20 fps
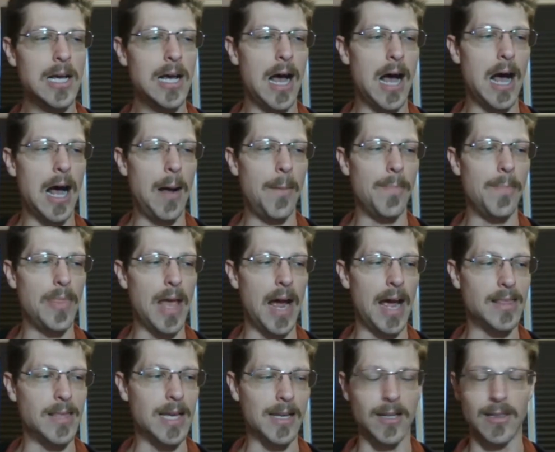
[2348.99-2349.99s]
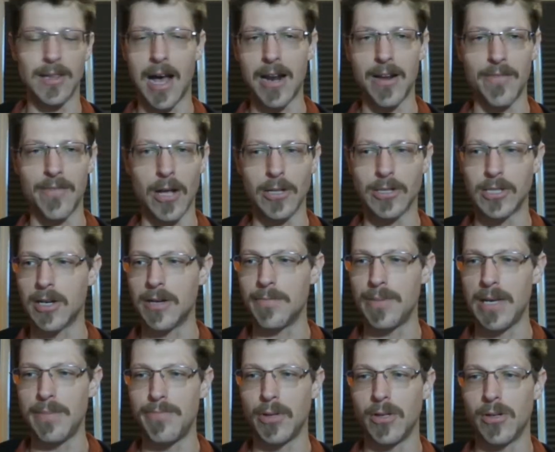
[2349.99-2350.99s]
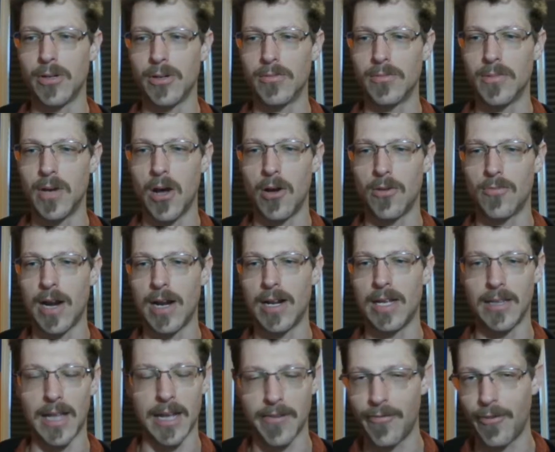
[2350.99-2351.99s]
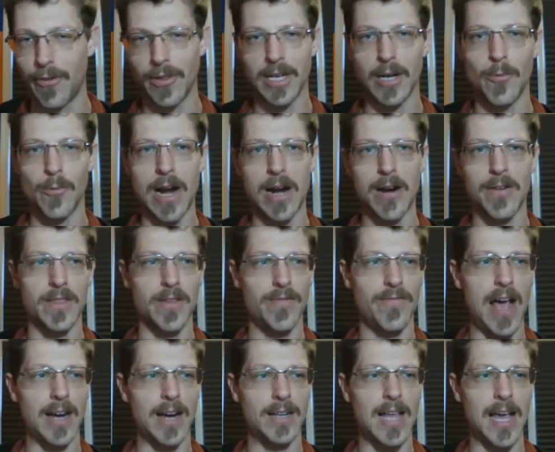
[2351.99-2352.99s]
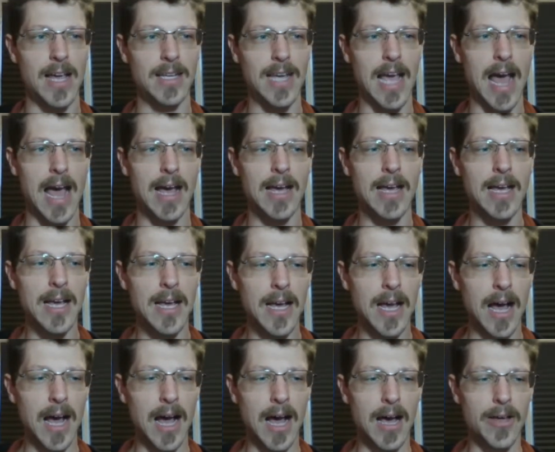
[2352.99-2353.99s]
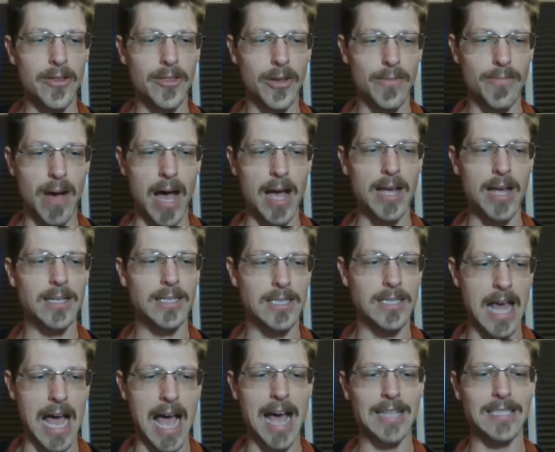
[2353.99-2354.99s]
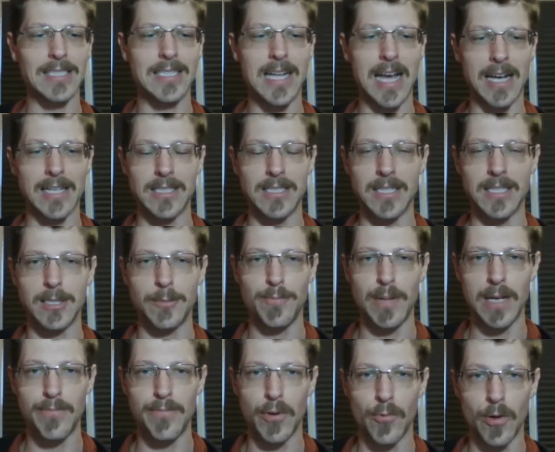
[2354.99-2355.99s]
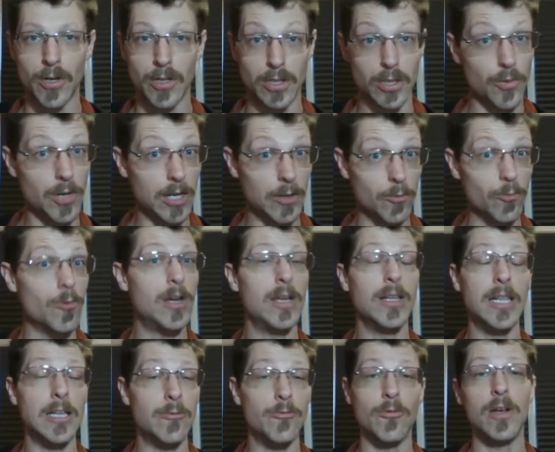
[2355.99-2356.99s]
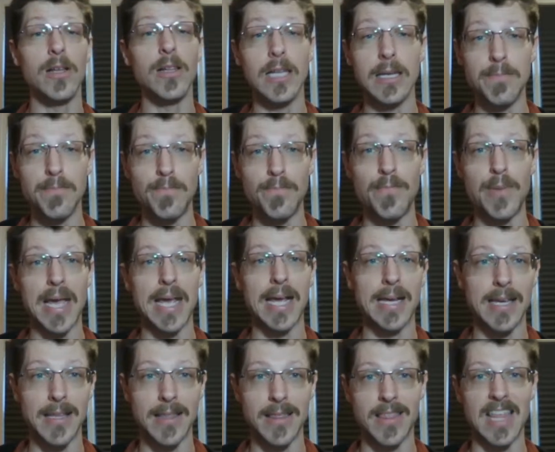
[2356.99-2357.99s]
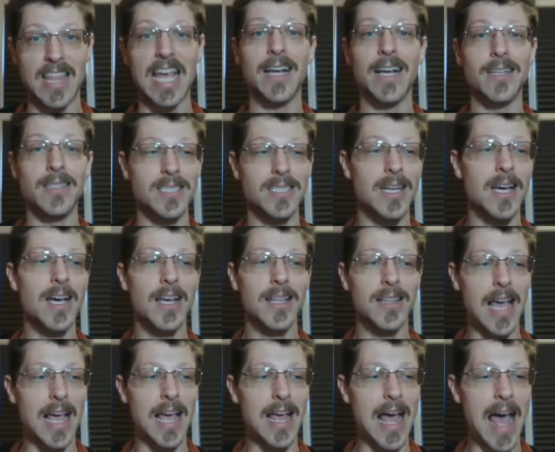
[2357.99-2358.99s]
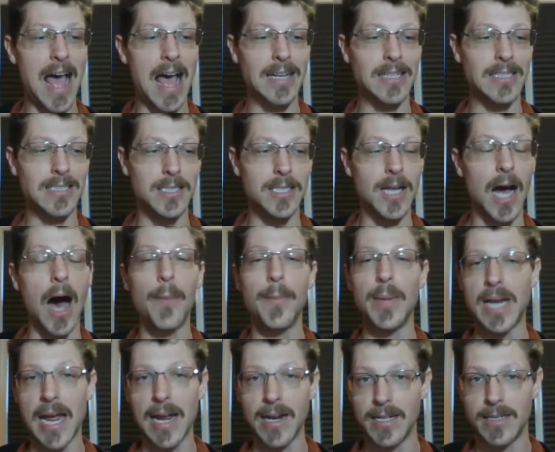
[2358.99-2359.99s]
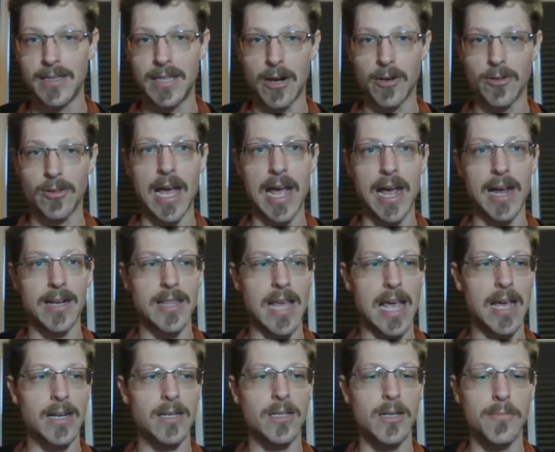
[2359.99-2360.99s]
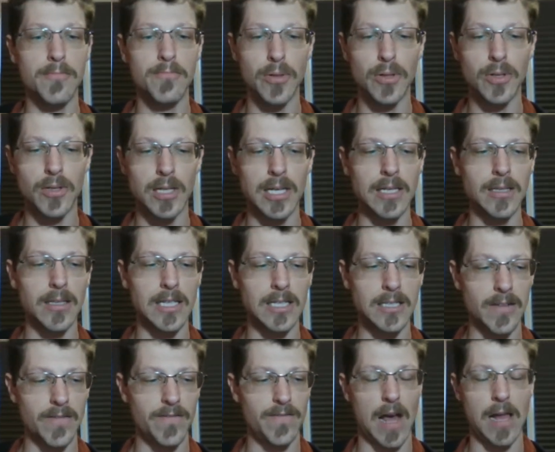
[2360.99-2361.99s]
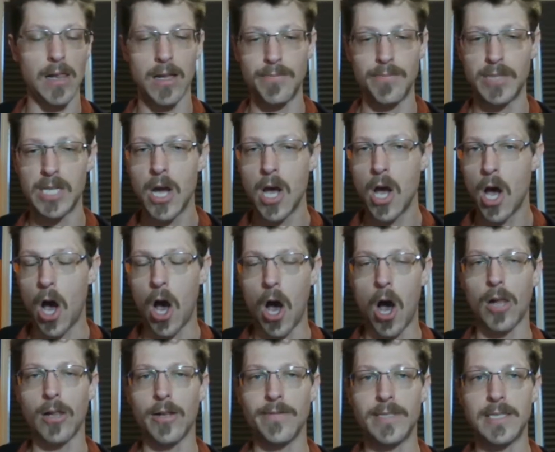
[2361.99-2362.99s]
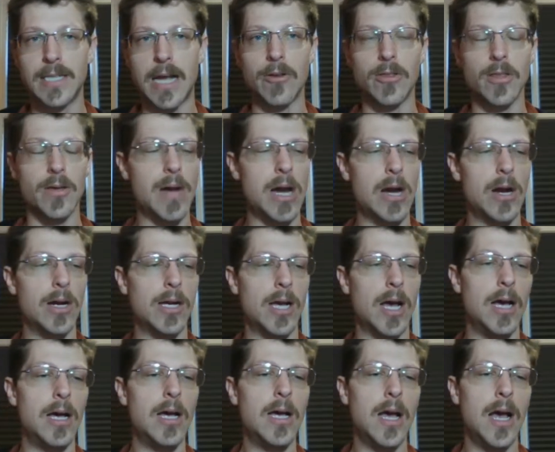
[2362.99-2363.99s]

I think a lot of alternate people are already like fully aware of the fact that, the Mayans, the Aztecs, these people were doing really, really big things. They had dominated their land. They had completely developed all of South America.